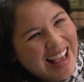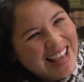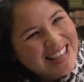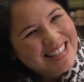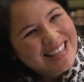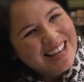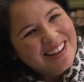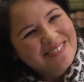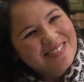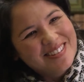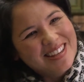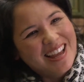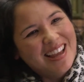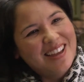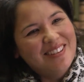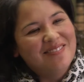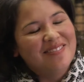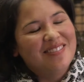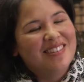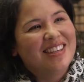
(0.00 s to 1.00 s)

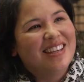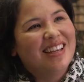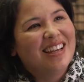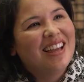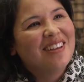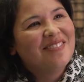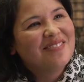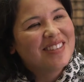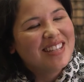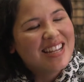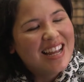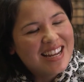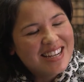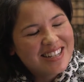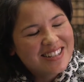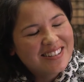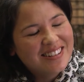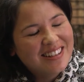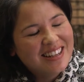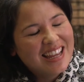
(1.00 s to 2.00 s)
sometimes it comes
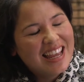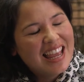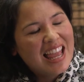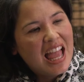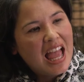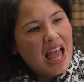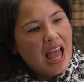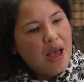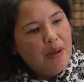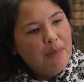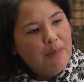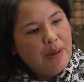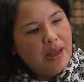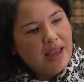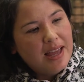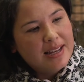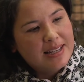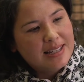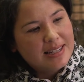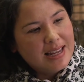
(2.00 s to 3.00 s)
naturally,
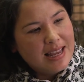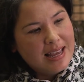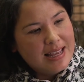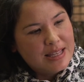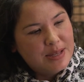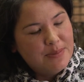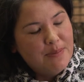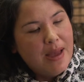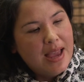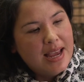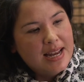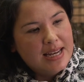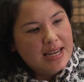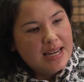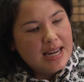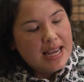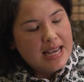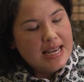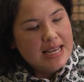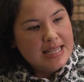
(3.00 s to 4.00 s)
but it's made
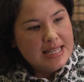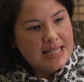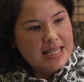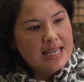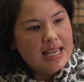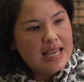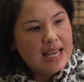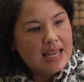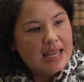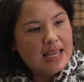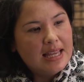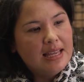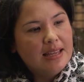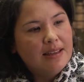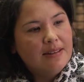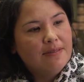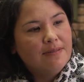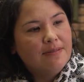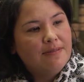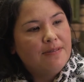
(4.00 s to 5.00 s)
it easier
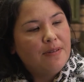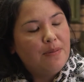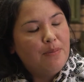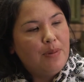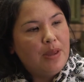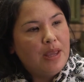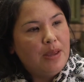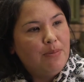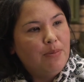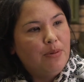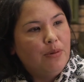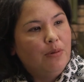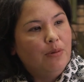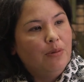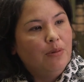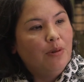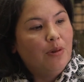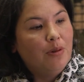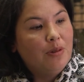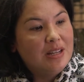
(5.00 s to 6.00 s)
for
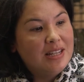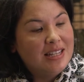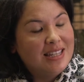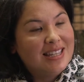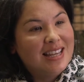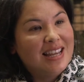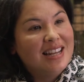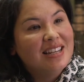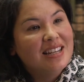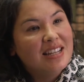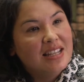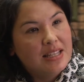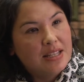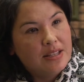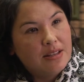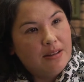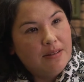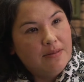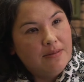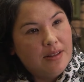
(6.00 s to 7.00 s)
people or the
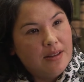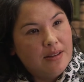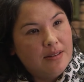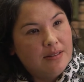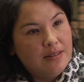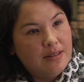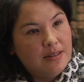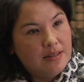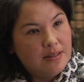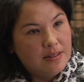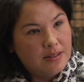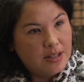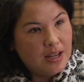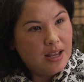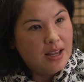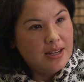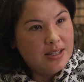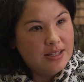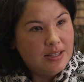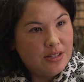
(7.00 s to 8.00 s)
descendants of those
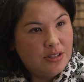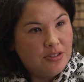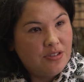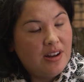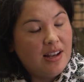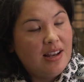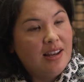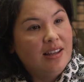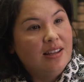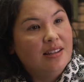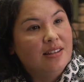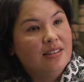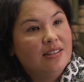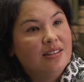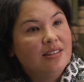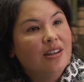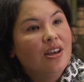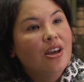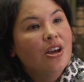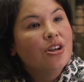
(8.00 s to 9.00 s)
Chinese
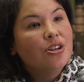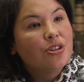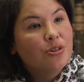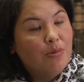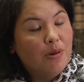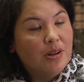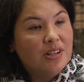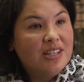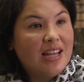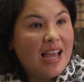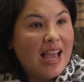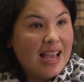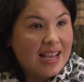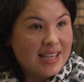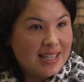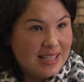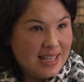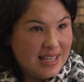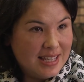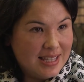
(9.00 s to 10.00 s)
Australians to want to
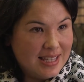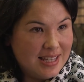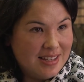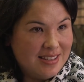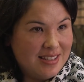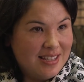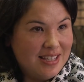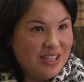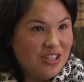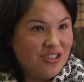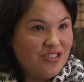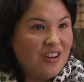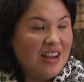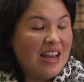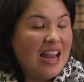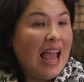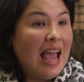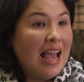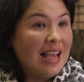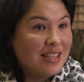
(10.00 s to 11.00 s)
access those history
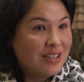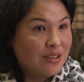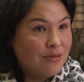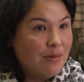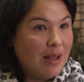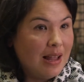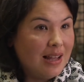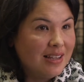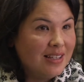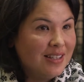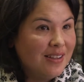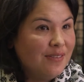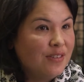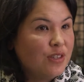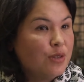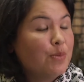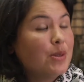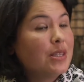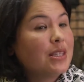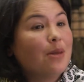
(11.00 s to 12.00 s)
and ask relatives. But